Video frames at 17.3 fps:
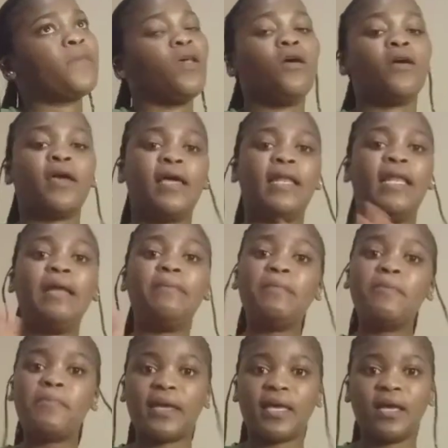Okay, let
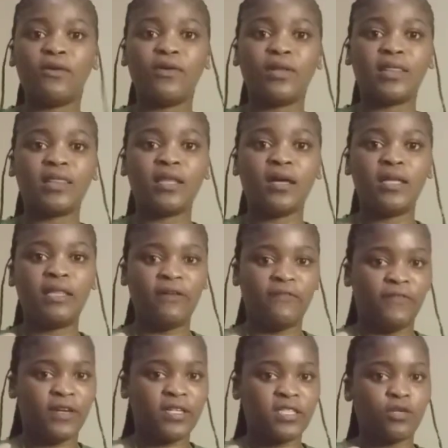me begin with the
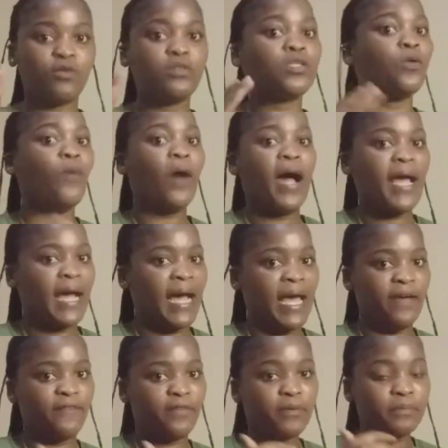fact to why I
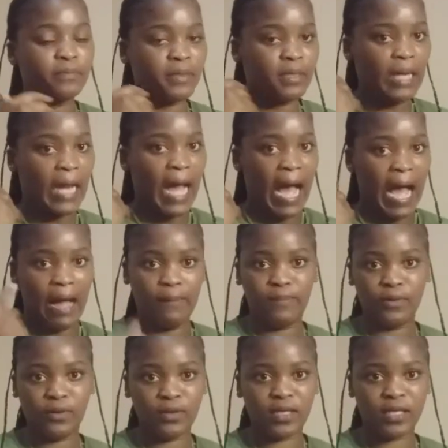haven't been
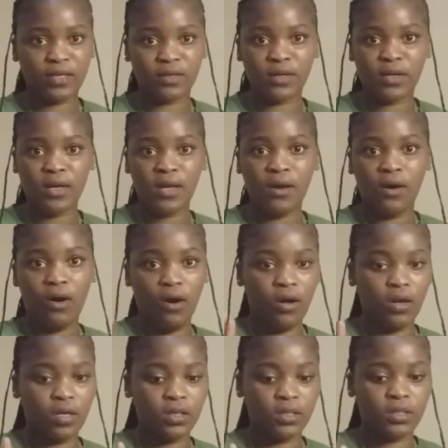uploading
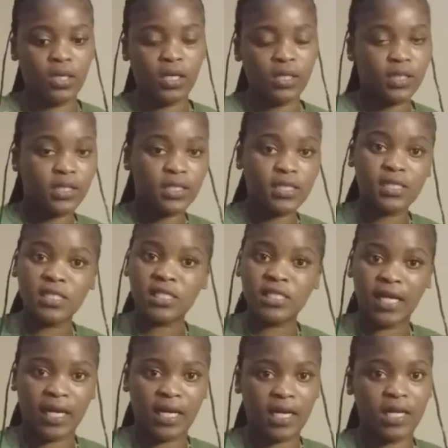on this
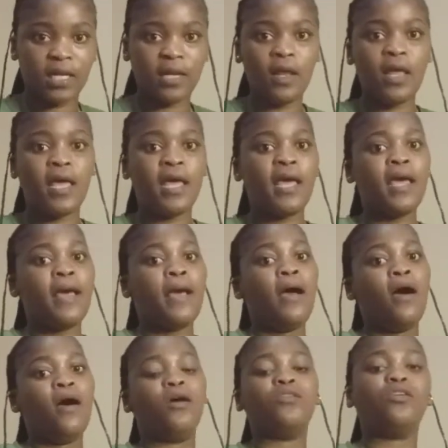channel.
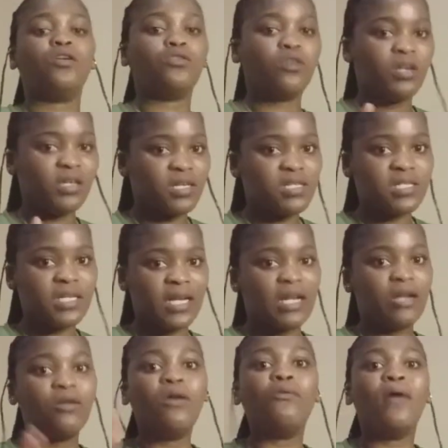Not on this
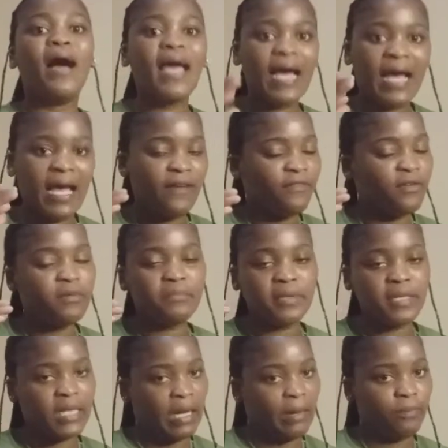channel. Why I haven't
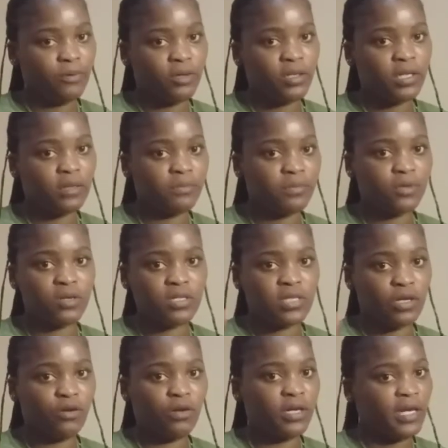been uploading, because
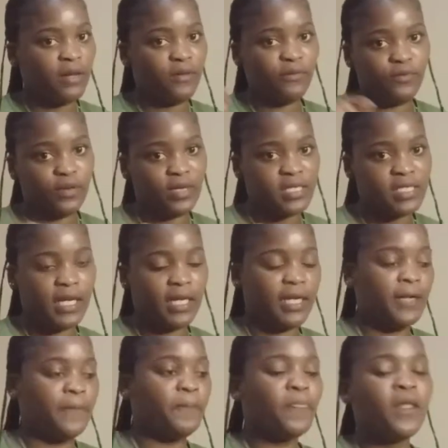I only have one
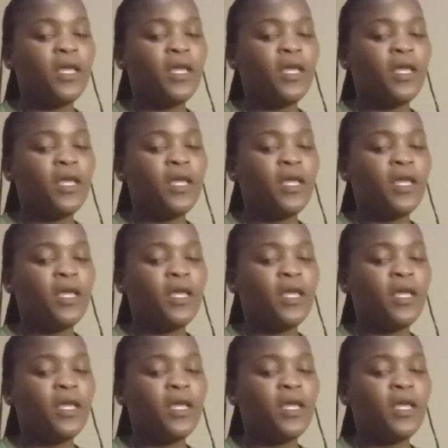channel.